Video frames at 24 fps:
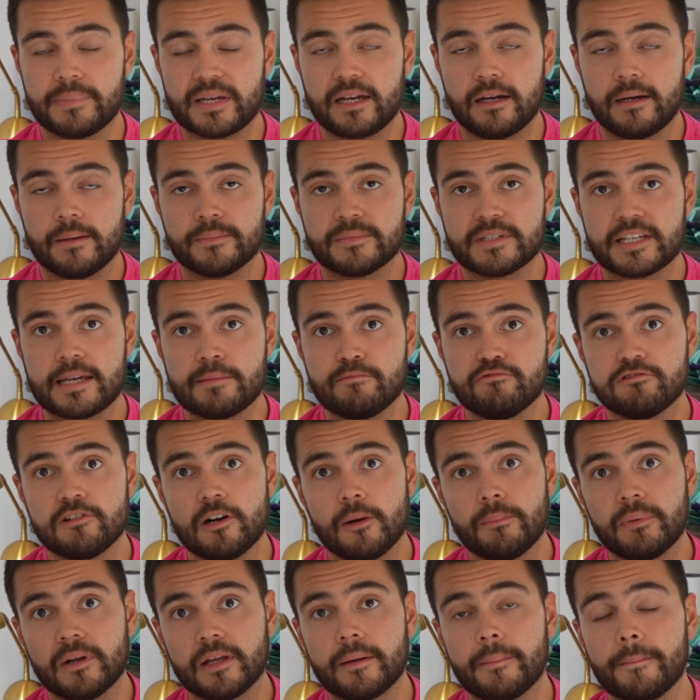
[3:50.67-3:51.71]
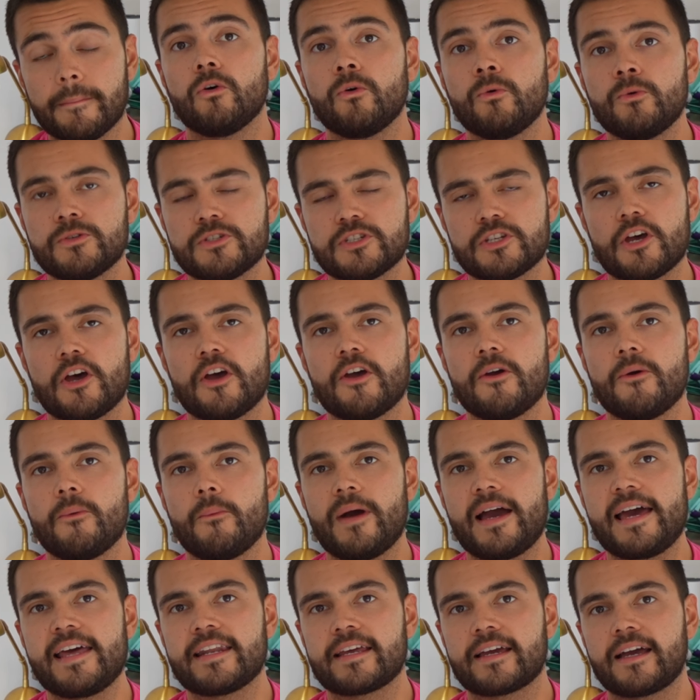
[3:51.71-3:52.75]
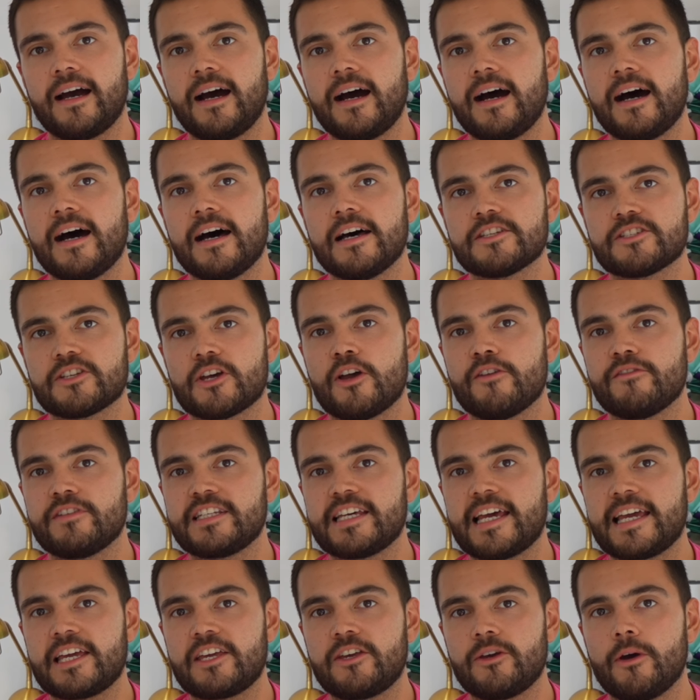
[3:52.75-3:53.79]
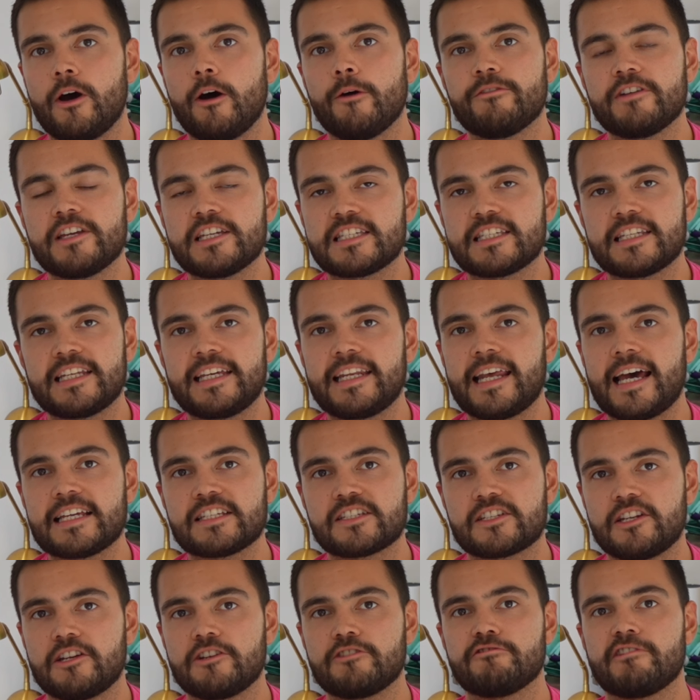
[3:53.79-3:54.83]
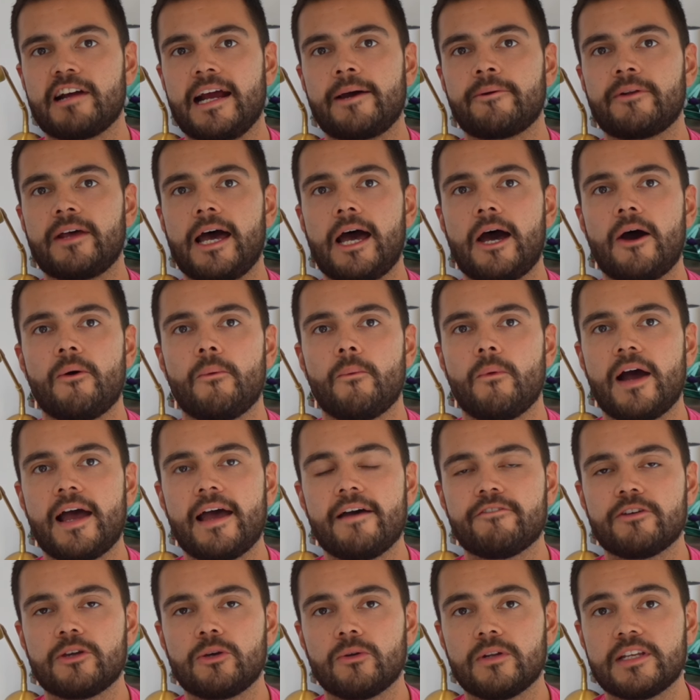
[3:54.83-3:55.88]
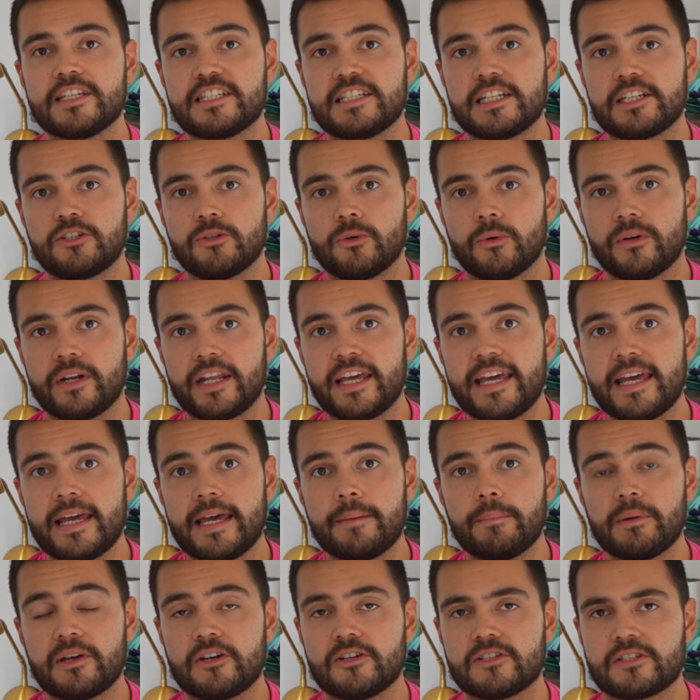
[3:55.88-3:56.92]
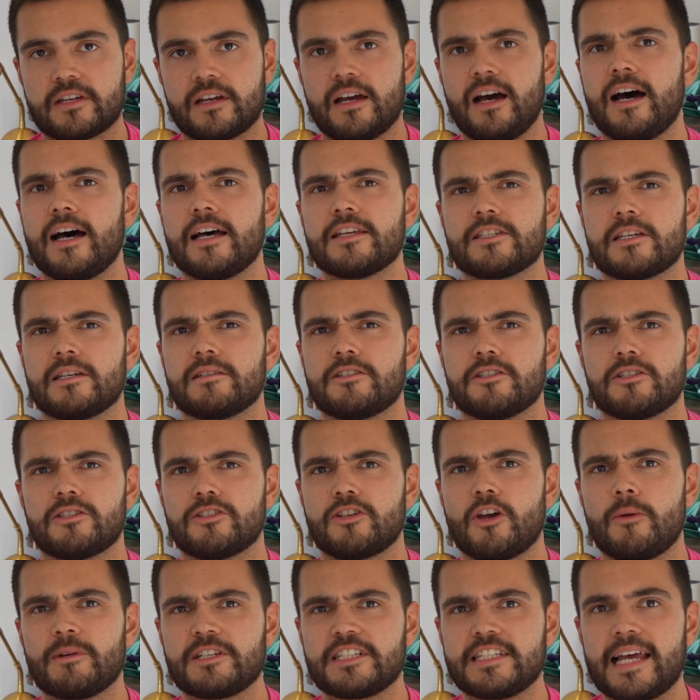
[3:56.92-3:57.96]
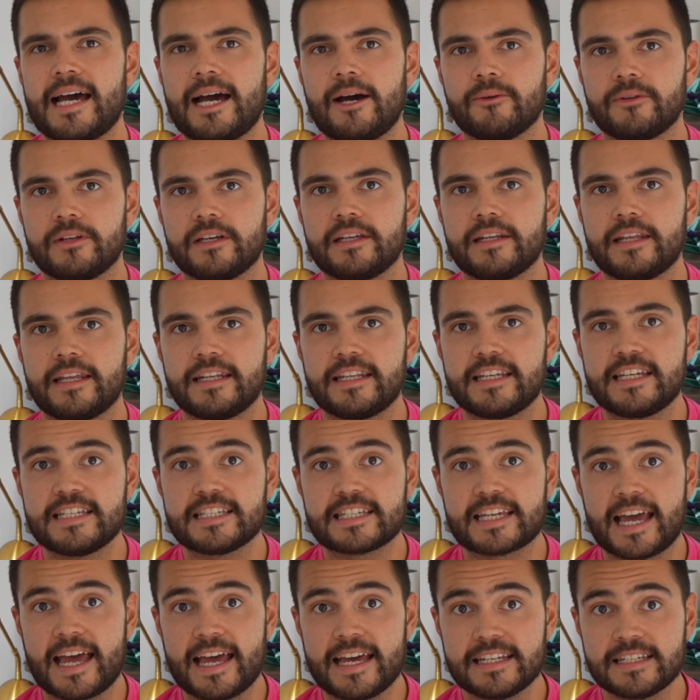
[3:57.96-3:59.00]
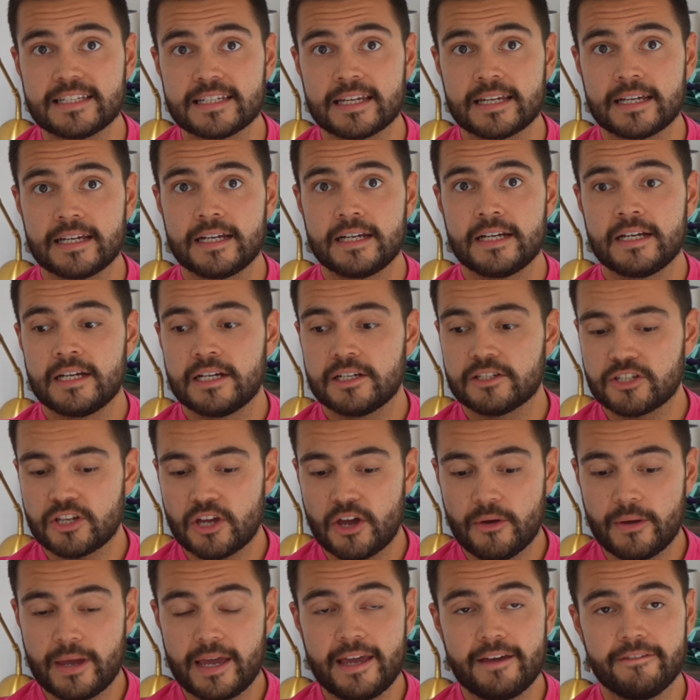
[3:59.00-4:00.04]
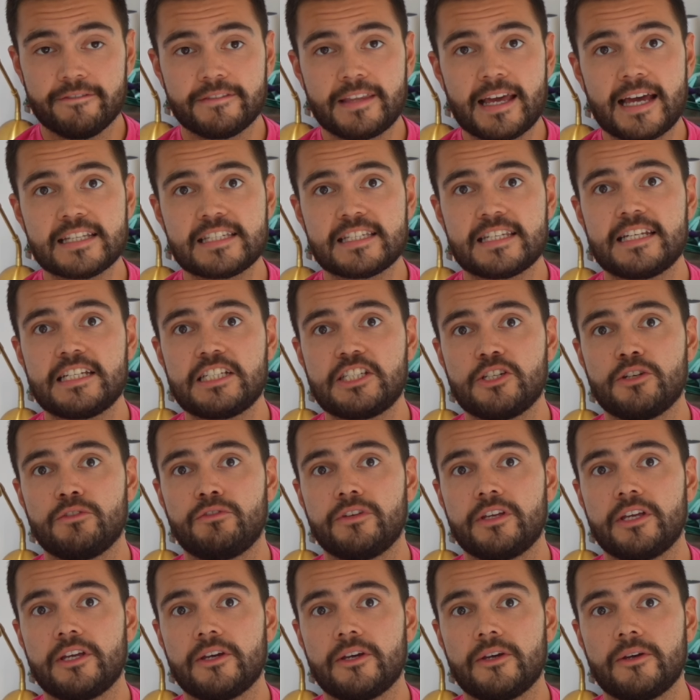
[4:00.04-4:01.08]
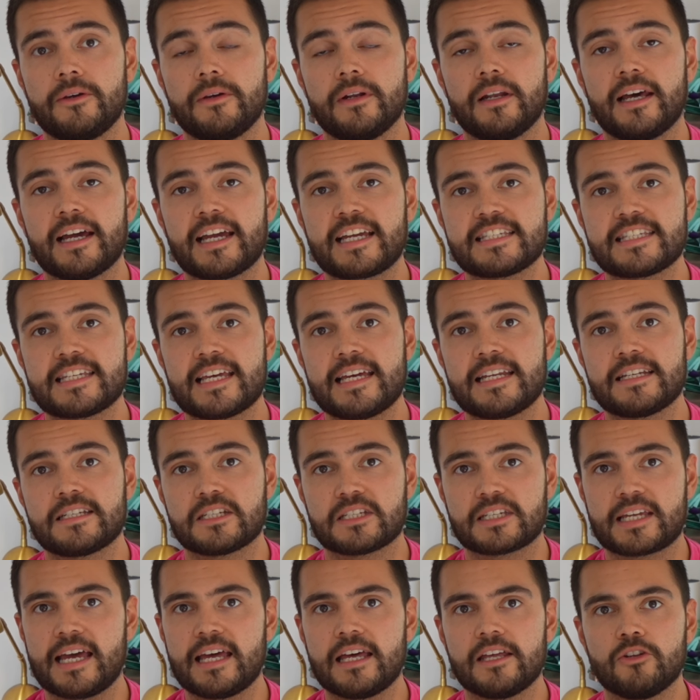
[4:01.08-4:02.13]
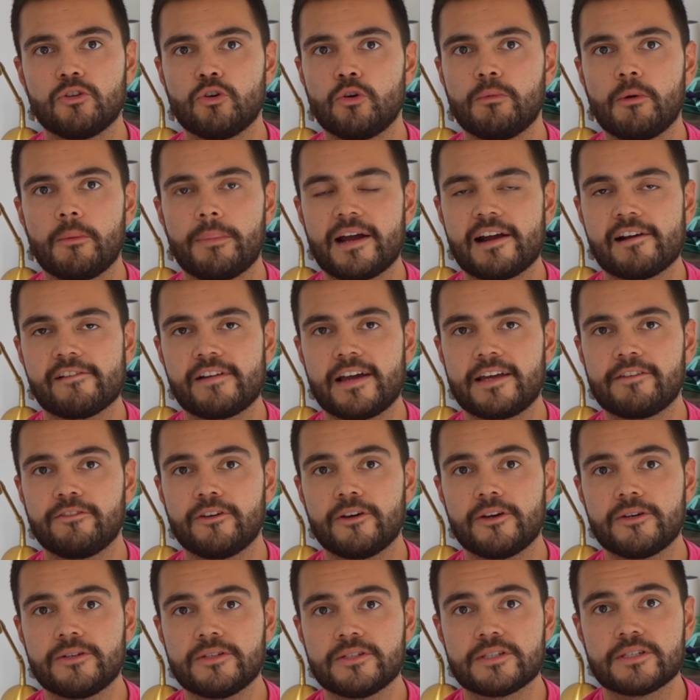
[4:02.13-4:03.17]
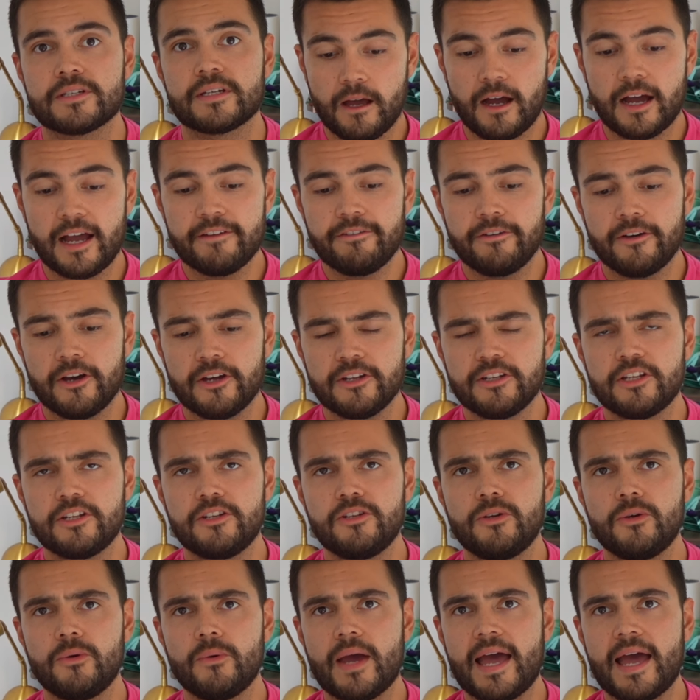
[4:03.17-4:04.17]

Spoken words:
becomes a problem. Also, when cars overtake you, obviously that's going to drown out whatever you're listening to on here because cars are just so much louder than these get. So if that's an issue for you, like I said, just get a normal pair of headphones. I've heard the new